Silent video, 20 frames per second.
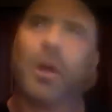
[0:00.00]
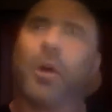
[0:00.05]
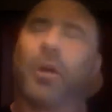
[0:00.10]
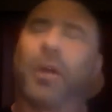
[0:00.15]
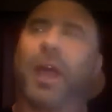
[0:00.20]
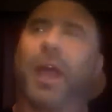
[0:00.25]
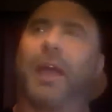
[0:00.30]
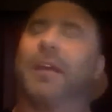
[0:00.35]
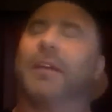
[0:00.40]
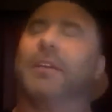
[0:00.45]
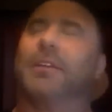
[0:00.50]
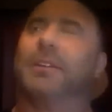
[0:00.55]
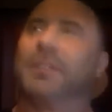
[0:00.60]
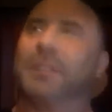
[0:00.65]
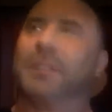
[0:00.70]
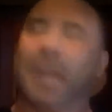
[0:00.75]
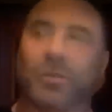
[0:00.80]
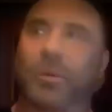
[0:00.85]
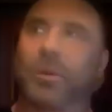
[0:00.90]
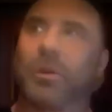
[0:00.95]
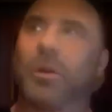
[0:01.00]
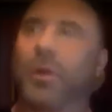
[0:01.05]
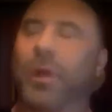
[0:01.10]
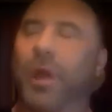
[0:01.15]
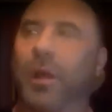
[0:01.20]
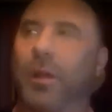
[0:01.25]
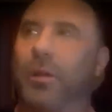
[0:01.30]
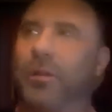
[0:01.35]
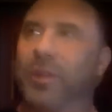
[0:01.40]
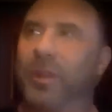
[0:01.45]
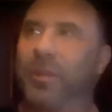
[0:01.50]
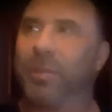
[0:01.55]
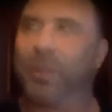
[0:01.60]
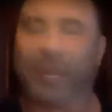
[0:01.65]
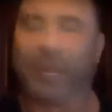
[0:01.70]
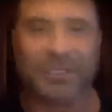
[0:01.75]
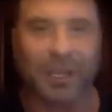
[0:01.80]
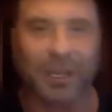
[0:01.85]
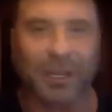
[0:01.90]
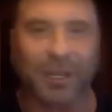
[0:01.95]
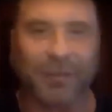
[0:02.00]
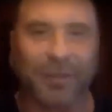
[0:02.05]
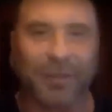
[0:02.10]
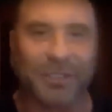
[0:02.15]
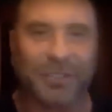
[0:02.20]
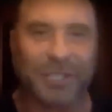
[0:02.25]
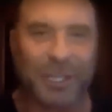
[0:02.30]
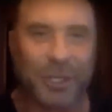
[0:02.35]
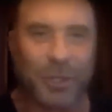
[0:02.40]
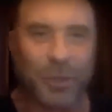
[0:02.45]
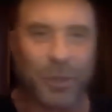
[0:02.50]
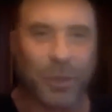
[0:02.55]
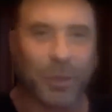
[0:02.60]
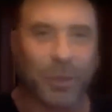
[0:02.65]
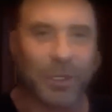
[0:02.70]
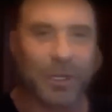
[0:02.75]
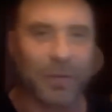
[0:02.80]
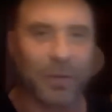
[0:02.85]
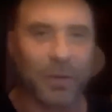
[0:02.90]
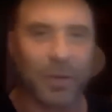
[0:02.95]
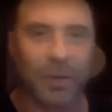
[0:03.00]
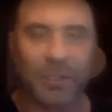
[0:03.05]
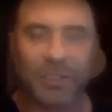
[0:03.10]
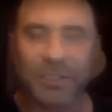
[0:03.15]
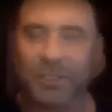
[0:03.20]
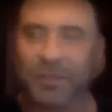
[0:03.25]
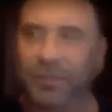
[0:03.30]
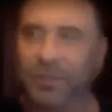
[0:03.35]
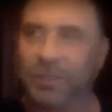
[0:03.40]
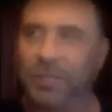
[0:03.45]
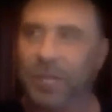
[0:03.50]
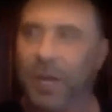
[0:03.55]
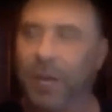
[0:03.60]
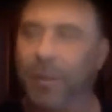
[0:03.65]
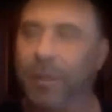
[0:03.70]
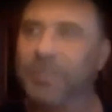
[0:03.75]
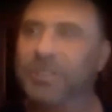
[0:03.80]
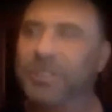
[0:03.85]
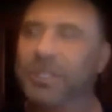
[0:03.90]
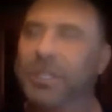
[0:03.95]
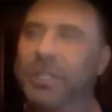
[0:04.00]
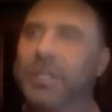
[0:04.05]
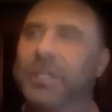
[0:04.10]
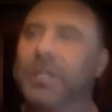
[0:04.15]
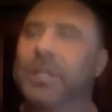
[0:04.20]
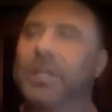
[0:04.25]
Okay, gosh, we're going all over the place. I love this. I knew we would cover all these different topics.